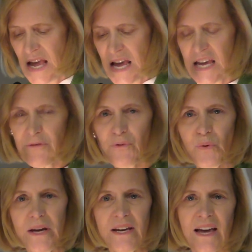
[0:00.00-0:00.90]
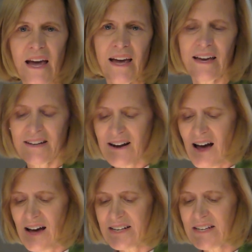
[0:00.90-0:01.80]
If we
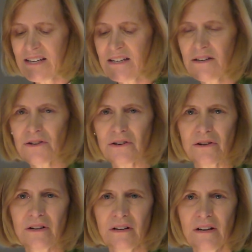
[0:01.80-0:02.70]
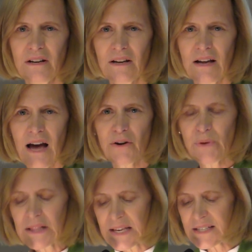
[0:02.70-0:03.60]
cannot hear, how do
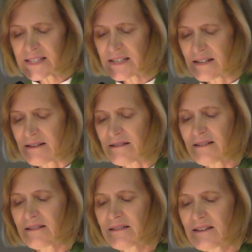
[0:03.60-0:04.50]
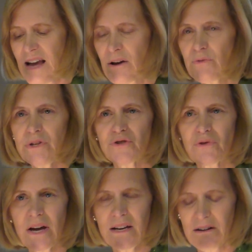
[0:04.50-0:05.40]
we listen? How do we
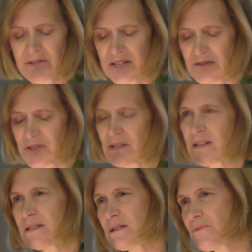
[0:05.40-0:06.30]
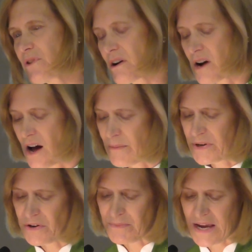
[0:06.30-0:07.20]
train ourselves to listen for our
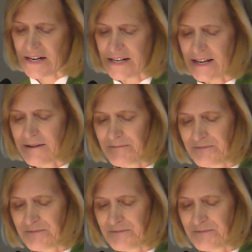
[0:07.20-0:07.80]
common humanity?